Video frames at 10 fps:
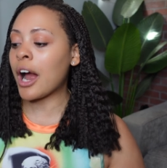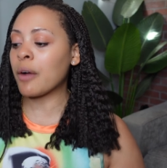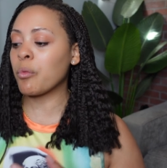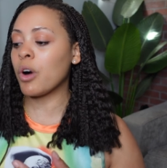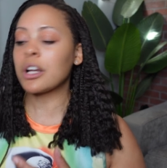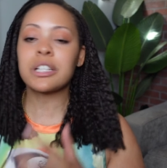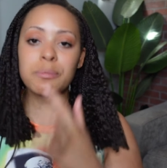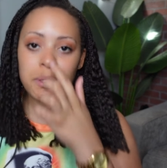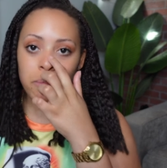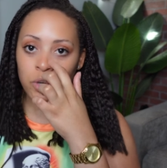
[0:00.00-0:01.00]
I want it to
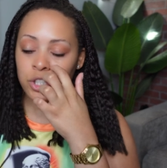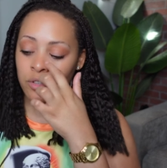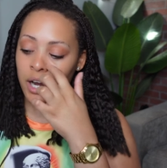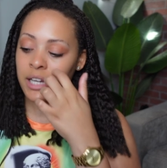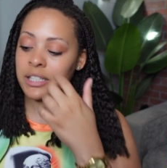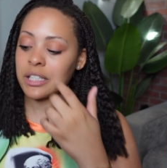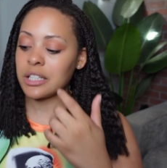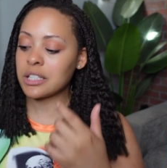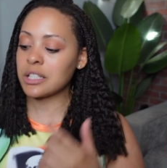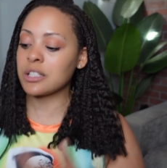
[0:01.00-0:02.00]
be moisturized.
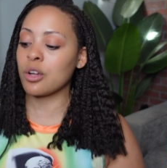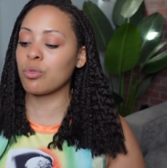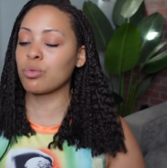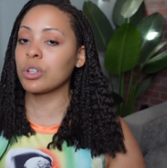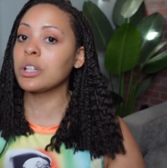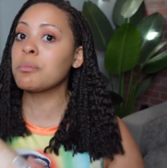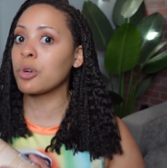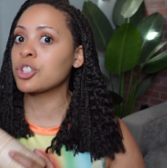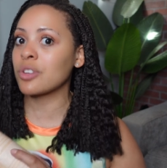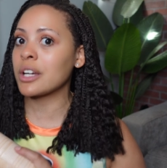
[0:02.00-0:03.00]
This is a really
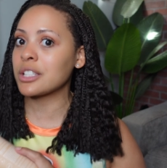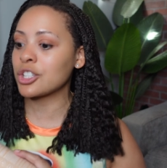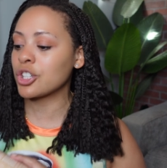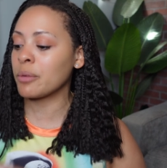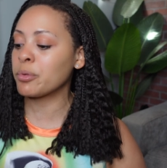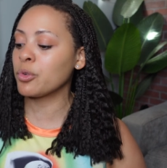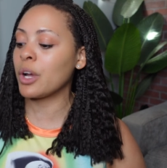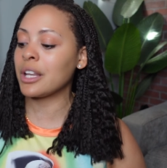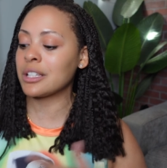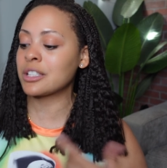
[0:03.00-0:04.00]
moisturizing shampoo
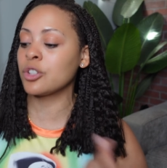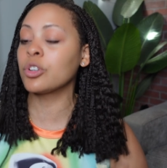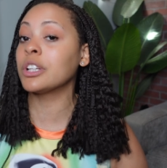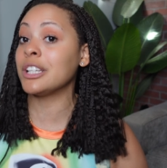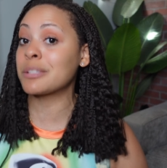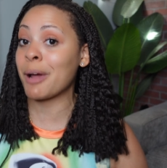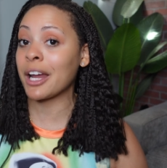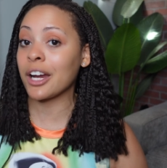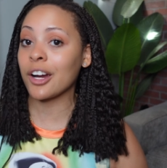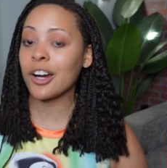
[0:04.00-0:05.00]
and it still cleans my
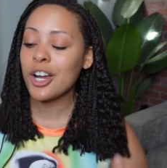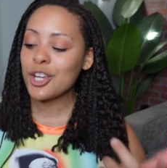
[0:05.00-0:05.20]
hair.